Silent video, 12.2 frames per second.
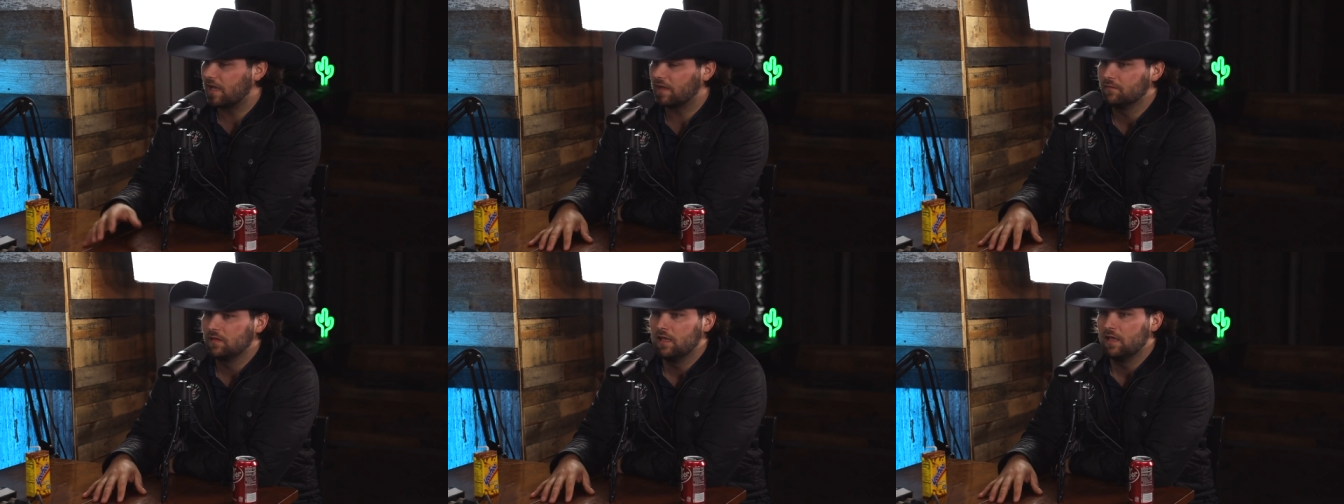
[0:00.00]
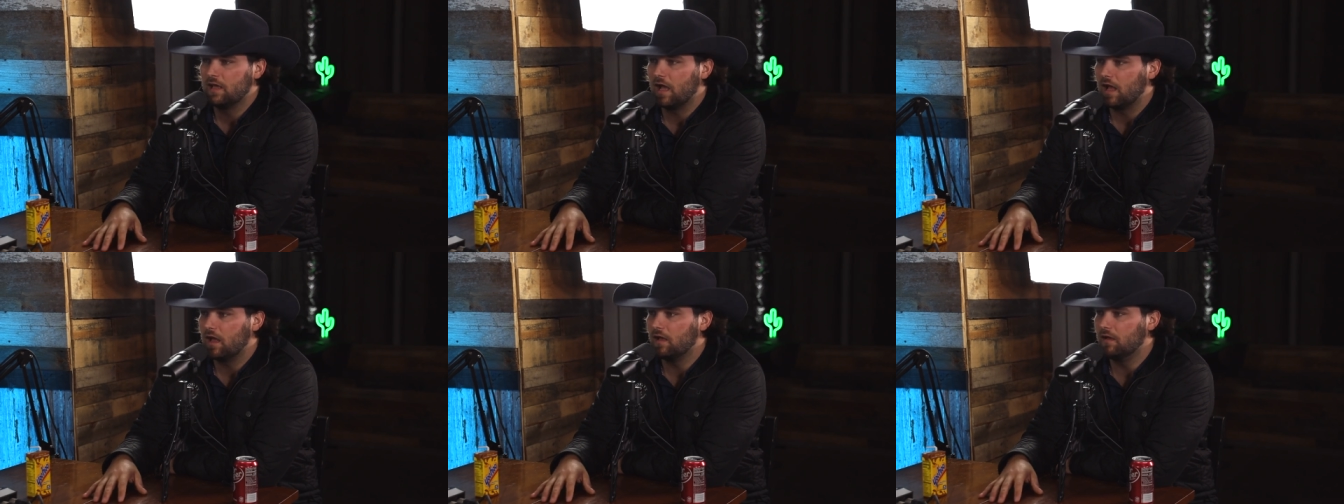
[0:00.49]
like
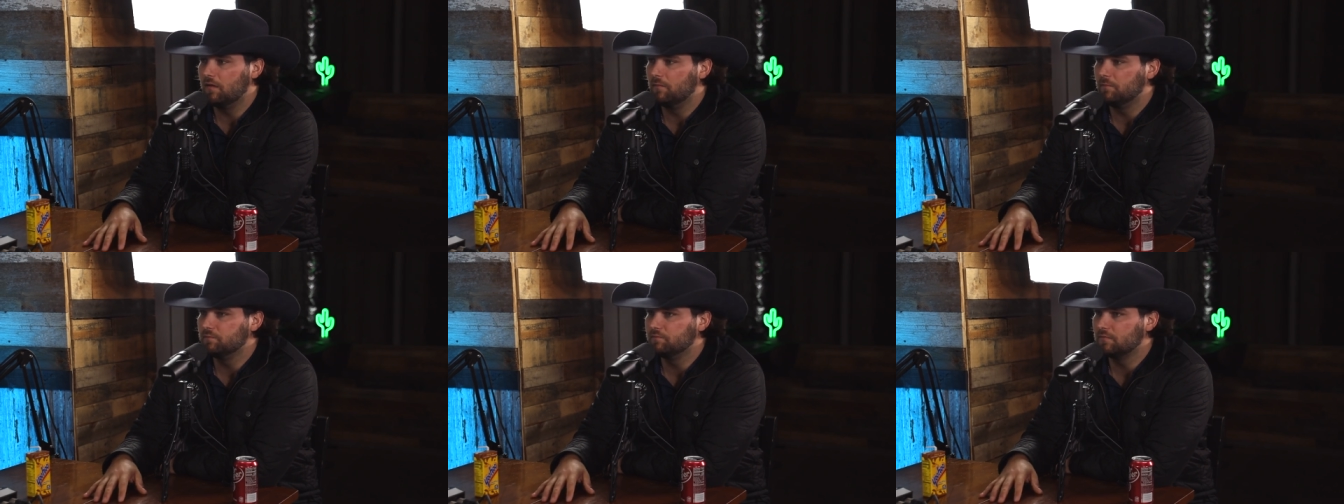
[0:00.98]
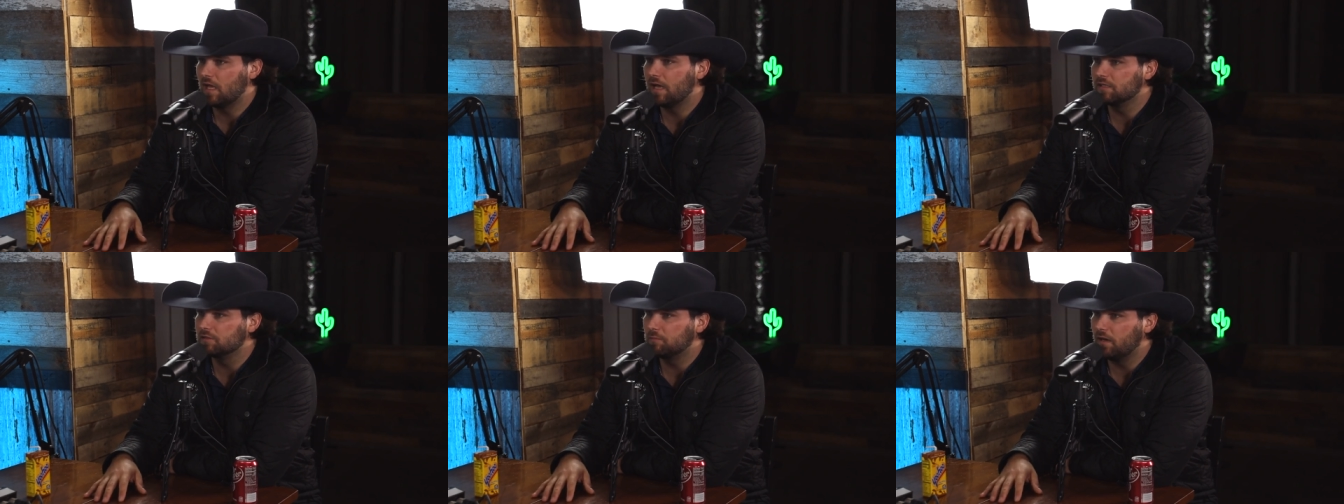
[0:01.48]
um, I
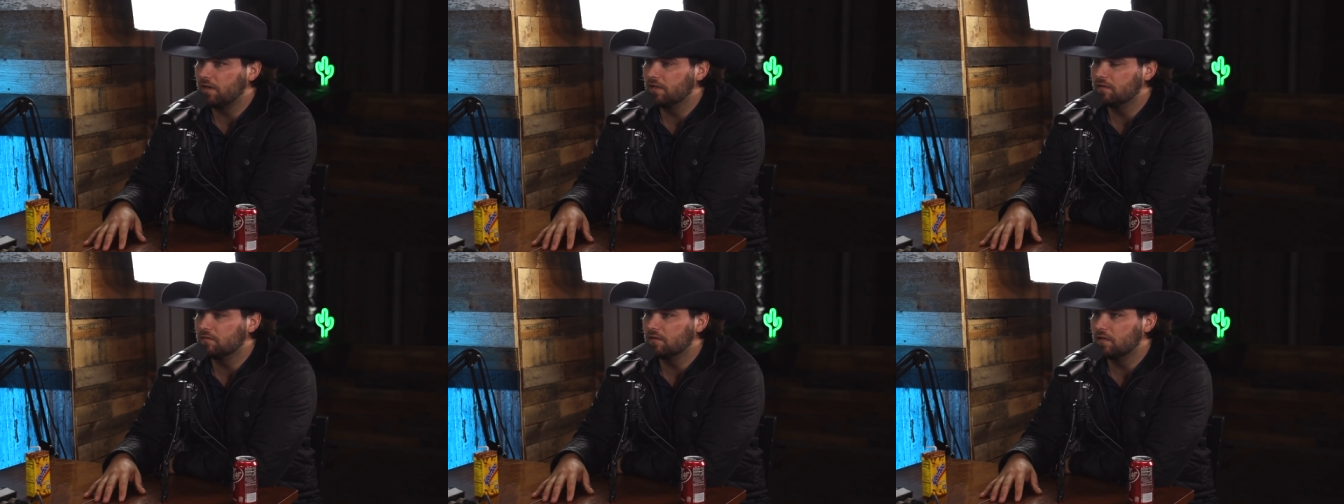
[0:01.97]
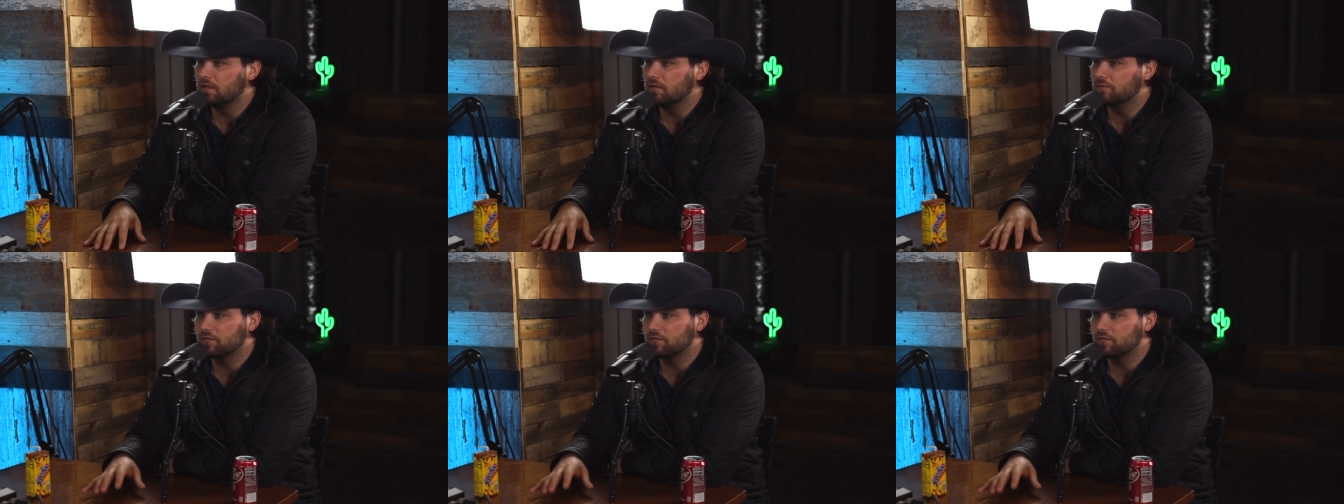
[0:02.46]
explain it uh,